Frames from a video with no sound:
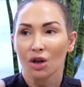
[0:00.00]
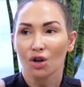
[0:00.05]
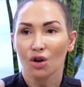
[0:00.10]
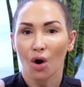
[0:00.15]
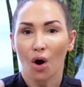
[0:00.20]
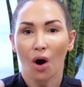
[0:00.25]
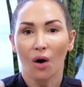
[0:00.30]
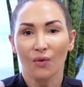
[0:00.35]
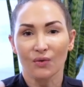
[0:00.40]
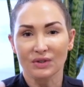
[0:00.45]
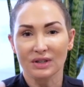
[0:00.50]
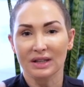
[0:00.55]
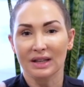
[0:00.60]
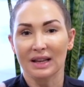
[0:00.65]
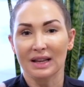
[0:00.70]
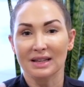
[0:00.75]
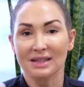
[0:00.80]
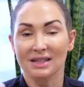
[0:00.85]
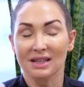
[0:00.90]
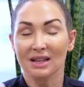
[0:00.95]
often
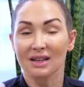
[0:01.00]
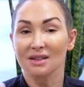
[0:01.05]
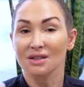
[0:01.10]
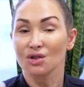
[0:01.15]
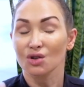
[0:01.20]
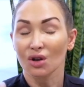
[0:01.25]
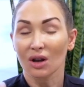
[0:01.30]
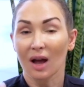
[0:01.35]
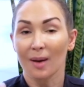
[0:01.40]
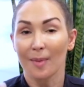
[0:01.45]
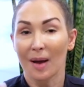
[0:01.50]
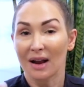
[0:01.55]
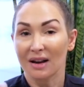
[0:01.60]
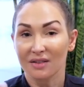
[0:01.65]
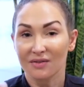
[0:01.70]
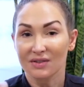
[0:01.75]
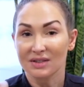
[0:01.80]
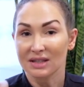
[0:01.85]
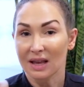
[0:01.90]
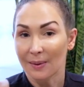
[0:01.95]
these things do come out
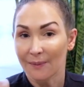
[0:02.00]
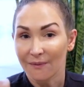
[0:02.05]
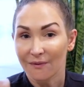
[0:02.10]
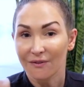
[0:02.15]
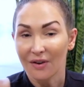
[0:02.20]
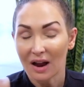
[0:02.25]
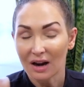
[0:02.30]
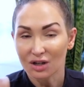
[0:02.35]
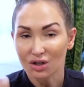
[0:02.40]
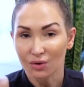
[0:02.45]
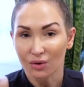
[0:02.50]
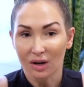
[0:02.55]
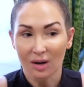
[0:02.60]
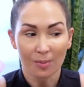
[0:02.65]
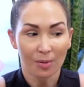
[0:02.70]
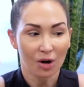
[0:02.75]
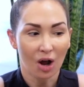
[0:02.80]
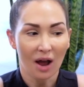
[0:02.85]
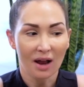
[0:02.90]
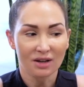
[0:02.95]
of the same factory,
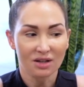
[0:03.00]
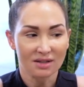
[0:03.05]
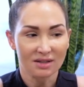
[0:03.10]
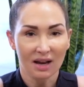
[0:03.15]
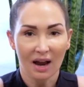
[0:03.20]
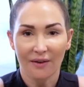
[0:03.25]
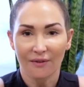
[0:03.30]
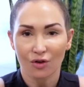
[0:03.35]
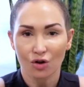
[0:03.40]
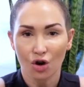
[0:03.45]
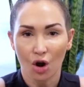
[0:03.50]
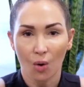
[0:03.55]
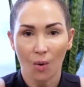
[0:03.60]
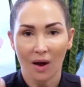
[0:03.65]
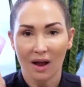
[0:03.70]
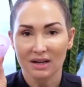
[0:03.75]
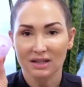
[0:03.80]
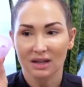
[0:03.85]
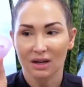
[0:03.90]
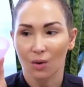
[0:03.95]
but I just have no
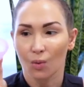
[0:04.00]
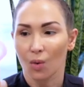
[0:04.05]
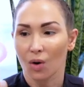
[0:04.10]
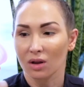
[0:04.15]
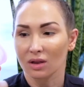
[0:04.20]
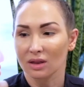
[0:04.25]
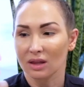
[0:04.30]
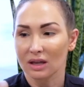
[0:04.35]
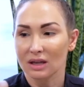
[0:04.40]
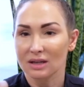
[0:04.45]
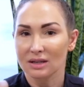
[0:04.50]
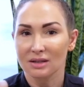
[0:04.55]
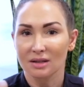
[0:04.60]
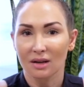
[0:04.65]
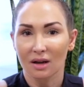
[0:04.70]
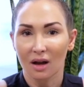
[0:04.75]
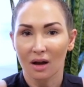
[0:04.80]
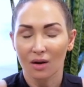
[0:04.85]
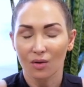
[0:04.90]
idea what these,